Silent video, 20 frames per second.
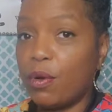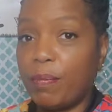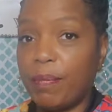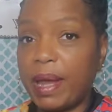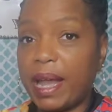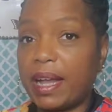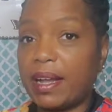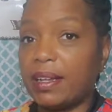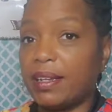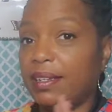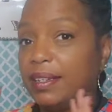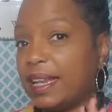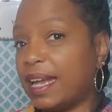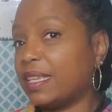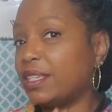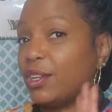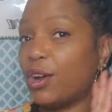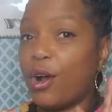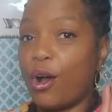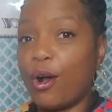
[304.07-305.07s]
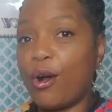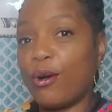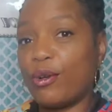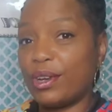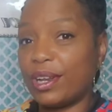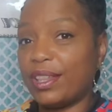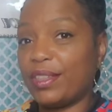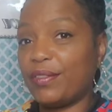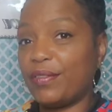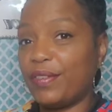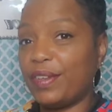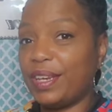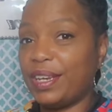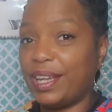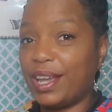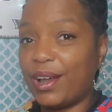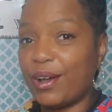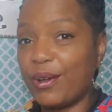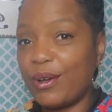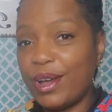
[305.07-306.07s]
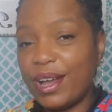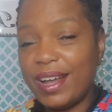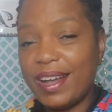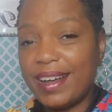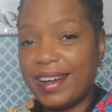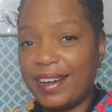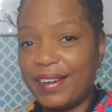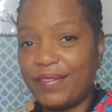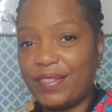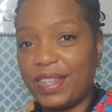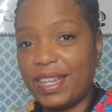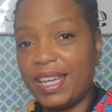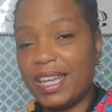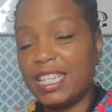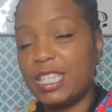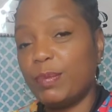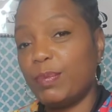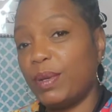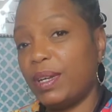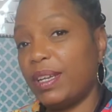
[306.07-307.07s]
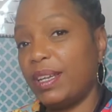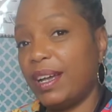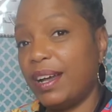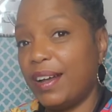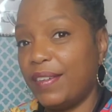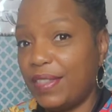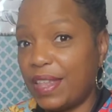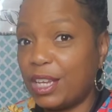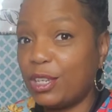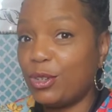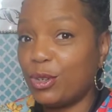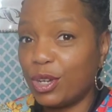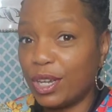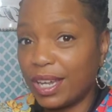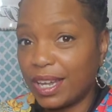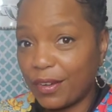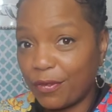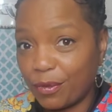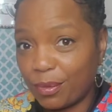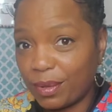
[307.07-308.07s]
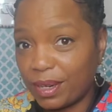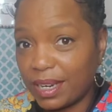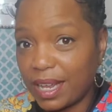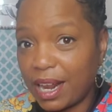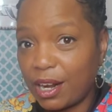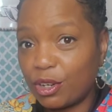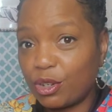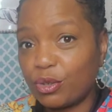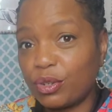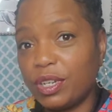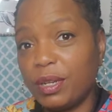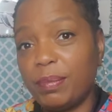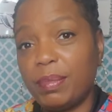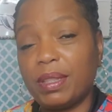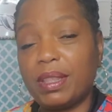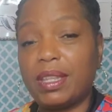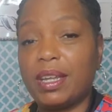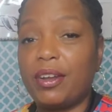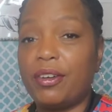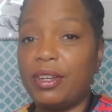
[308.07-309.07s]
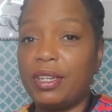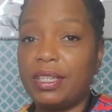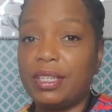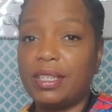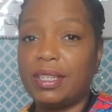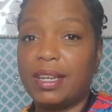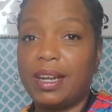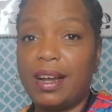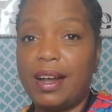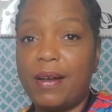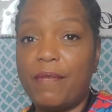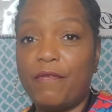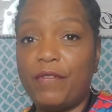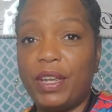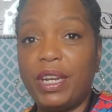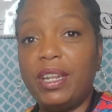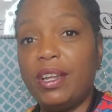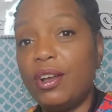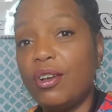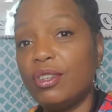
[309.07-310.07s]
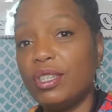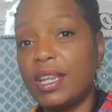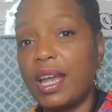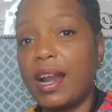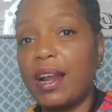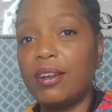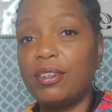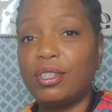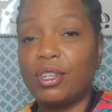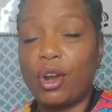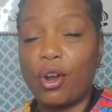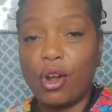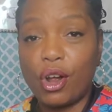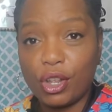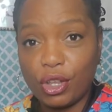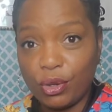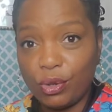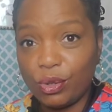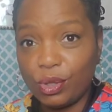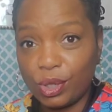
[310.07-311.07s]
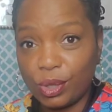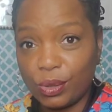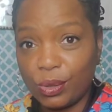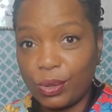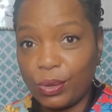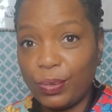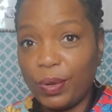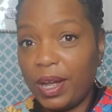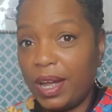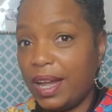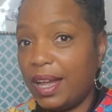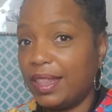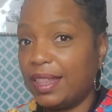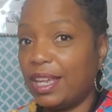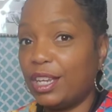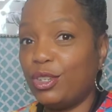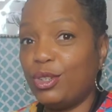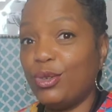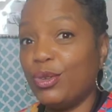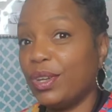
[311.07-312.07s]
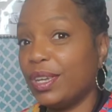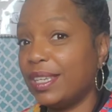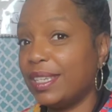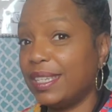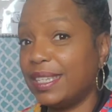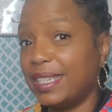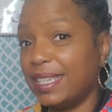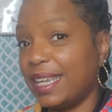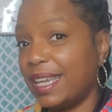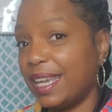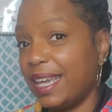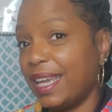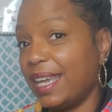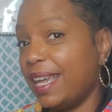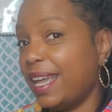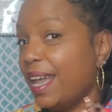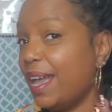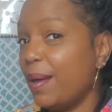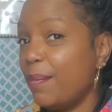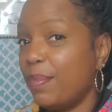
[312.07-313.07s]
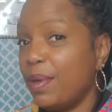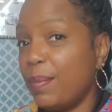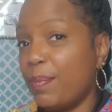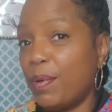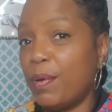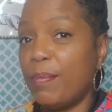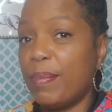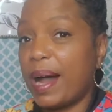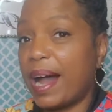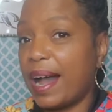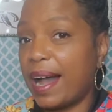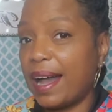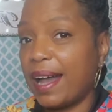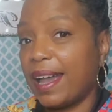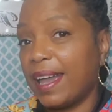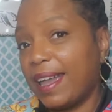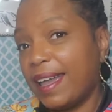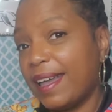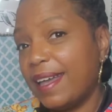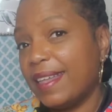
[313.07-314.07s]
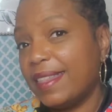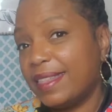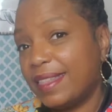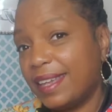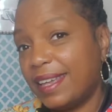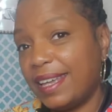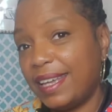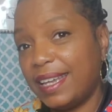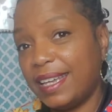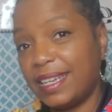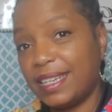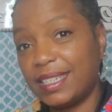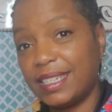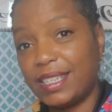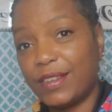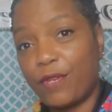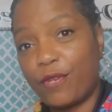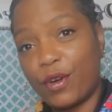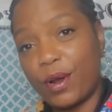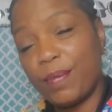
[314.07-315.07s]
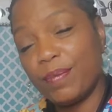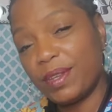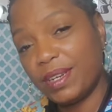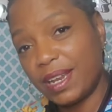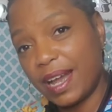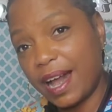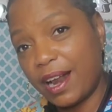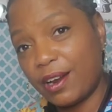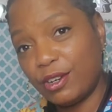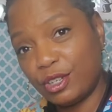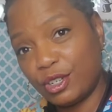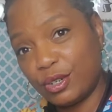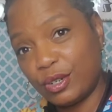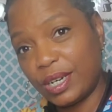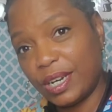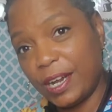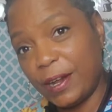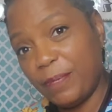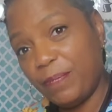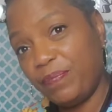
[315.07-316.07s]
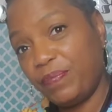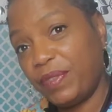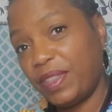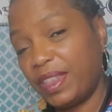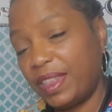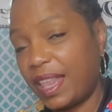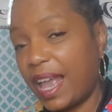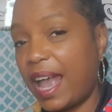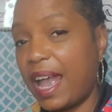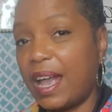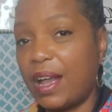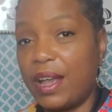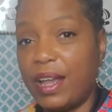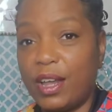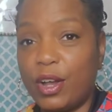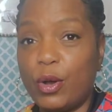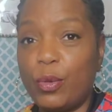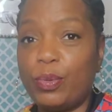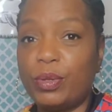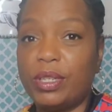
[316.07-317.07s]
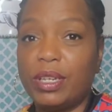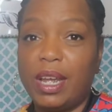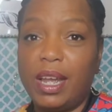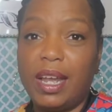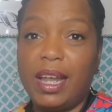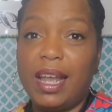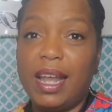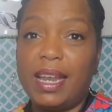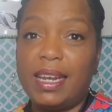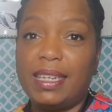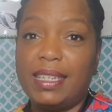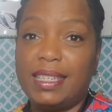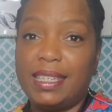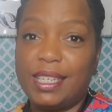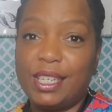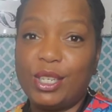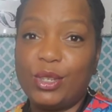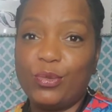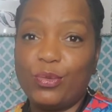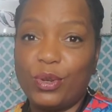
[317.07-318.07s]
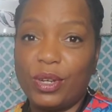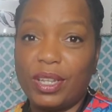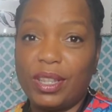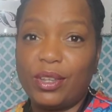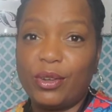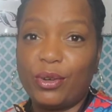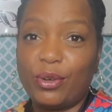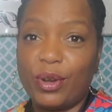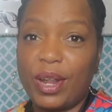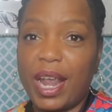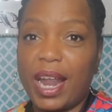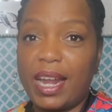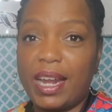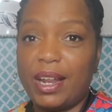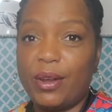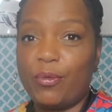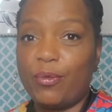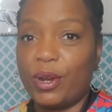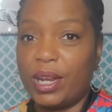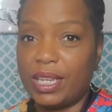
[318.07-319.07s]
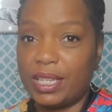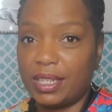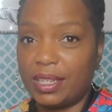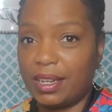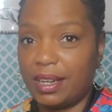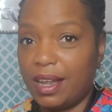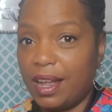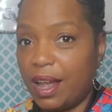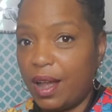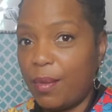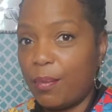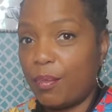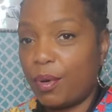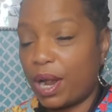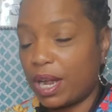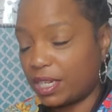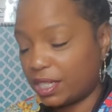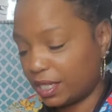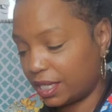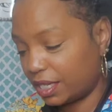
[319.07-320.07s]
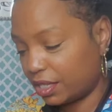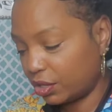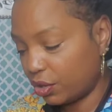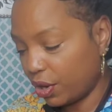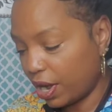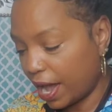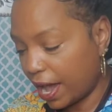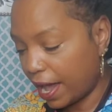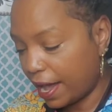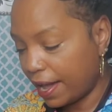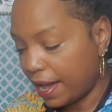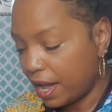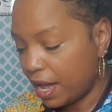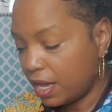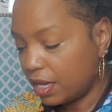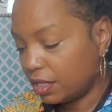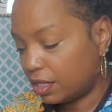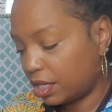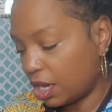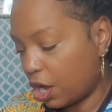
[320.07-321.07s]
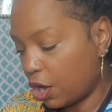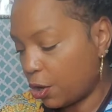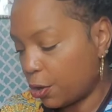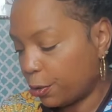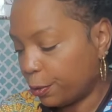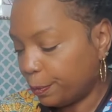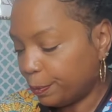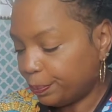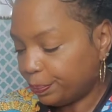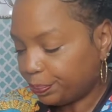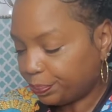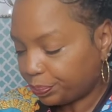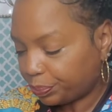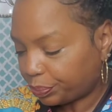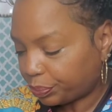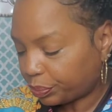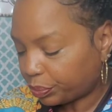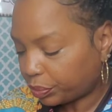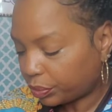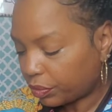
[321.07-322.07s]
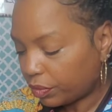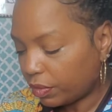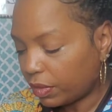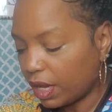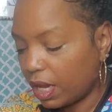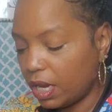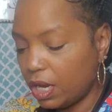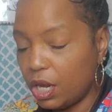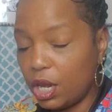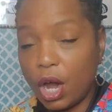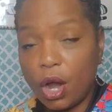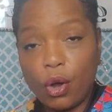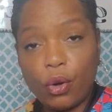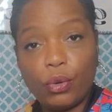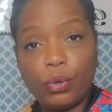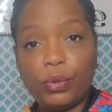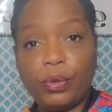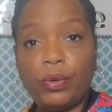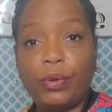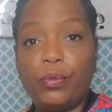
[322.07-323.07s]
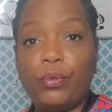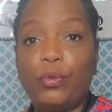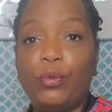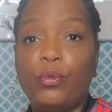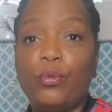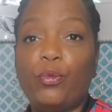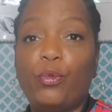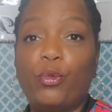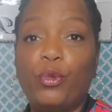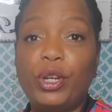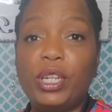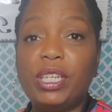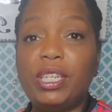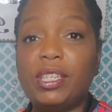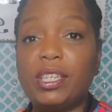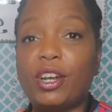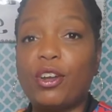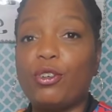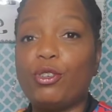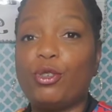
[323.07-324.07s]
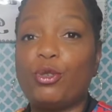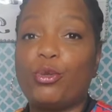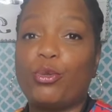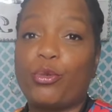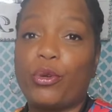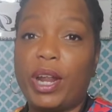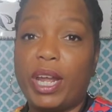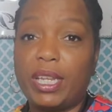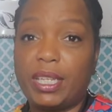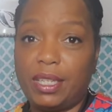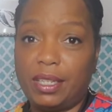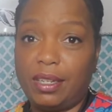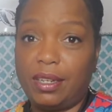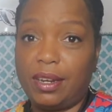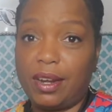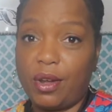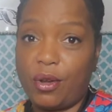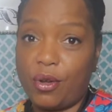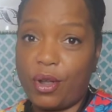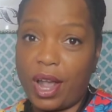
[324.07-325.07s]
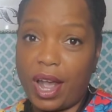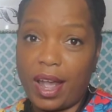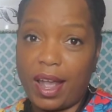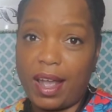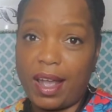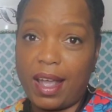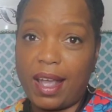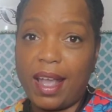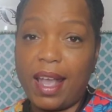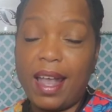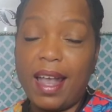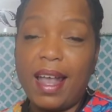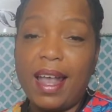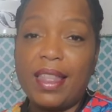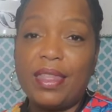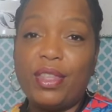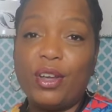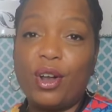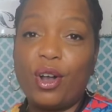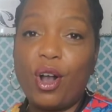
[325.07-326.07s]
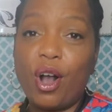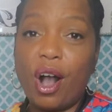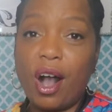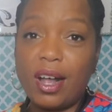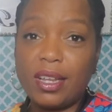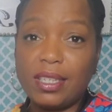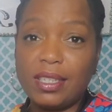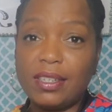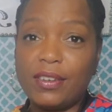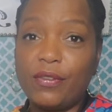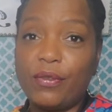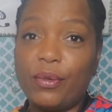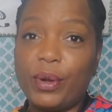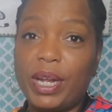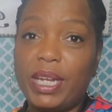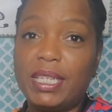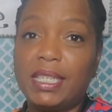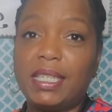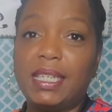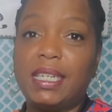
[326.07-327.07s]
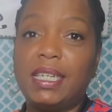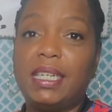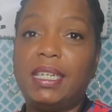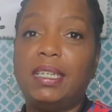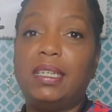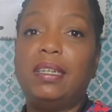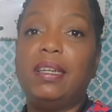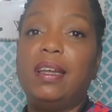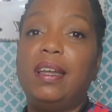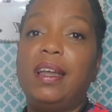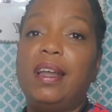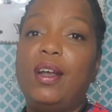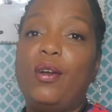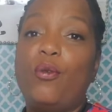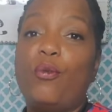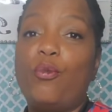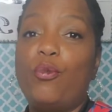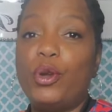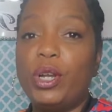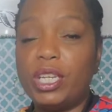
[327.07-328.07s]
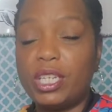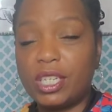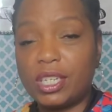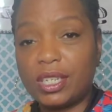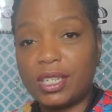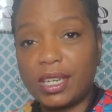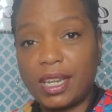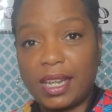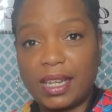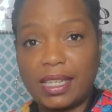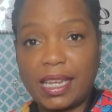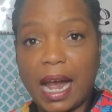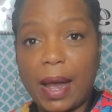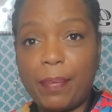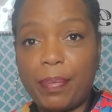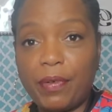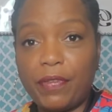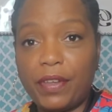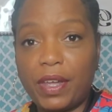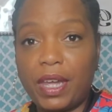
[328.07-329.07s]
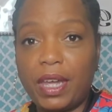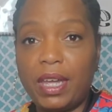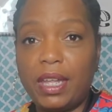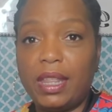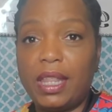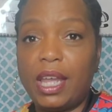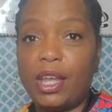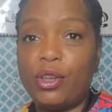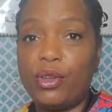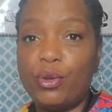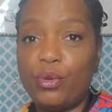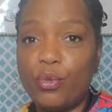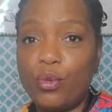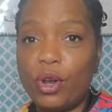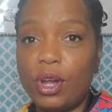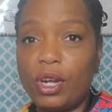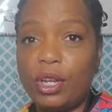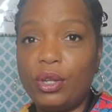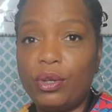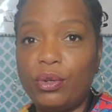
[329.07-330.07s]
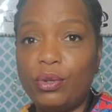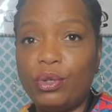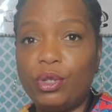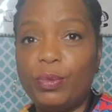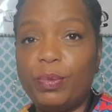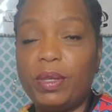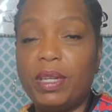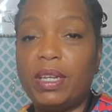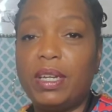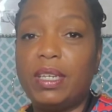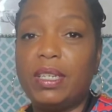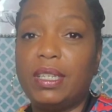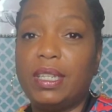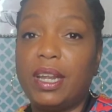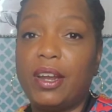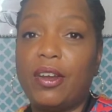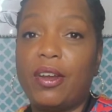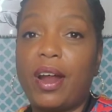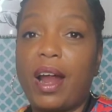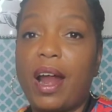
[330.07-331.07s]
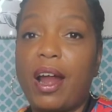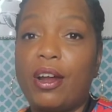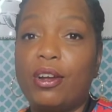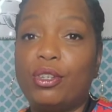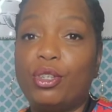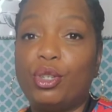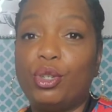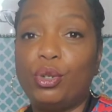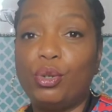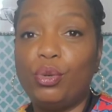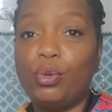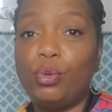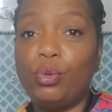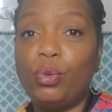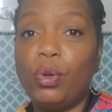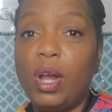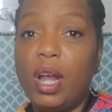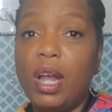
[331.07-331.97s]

make that's a whole nother video of things but that you can get from the Dollar Tree. But there is videos that are on YouTube that you can see people buy things from the Dollar Tree that helps and assists with creating resin projects. Okay, so note, research resin, okay, the cost of resin, which type of kit that you want to use, because there are two